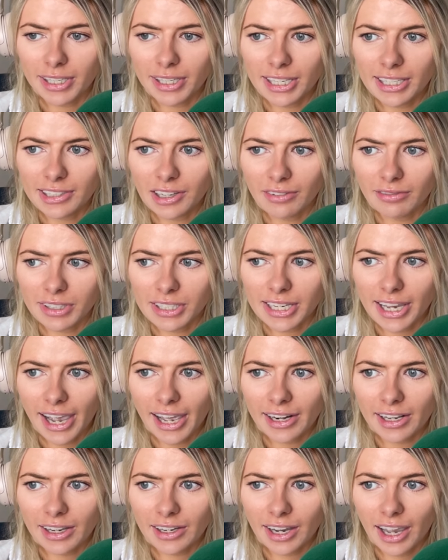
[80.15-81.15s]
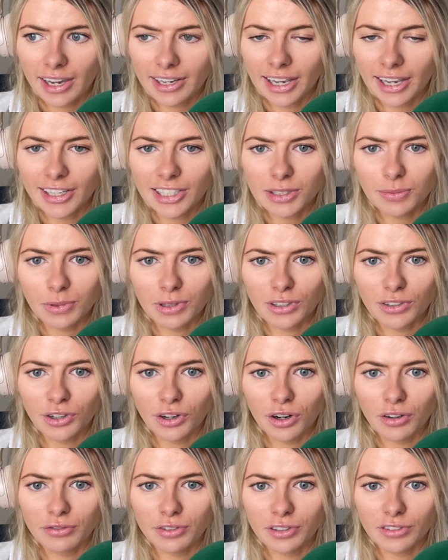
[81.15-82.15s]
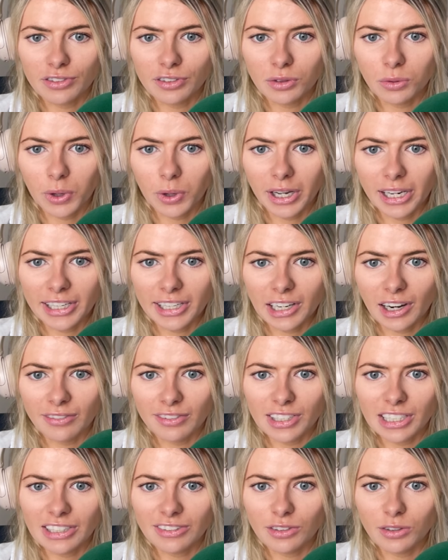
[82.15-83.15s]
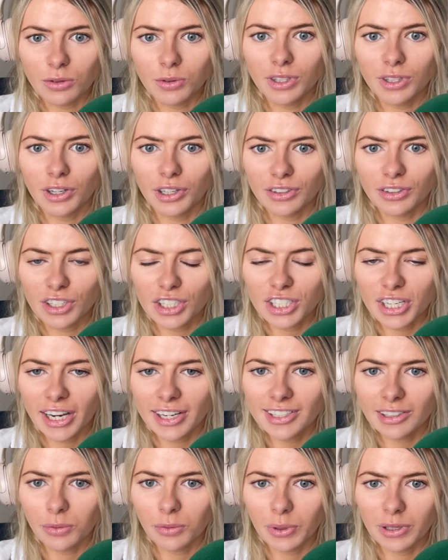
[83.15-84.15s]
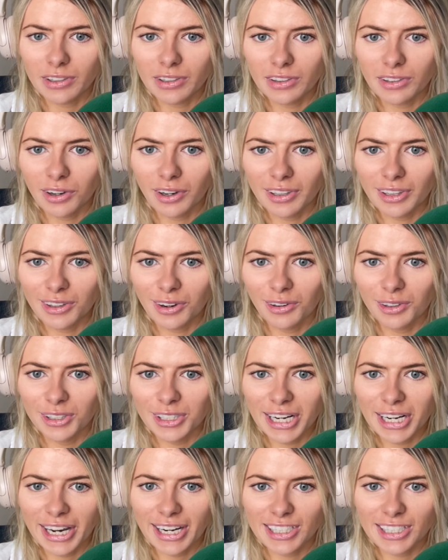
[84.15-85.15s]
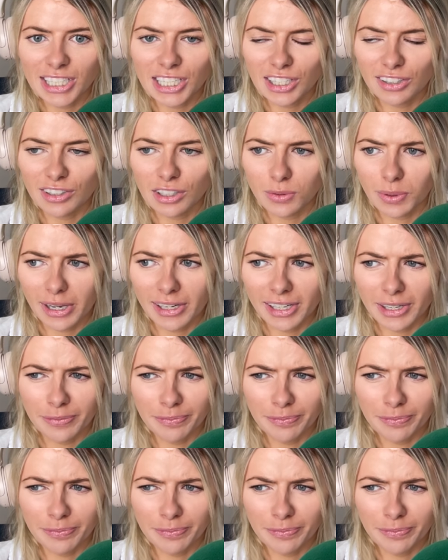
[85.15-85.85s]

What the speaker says: Like, he's obviously had a connection with the Crawfords for a while, and he obviously rode the Irish national winner in the colours last year as well.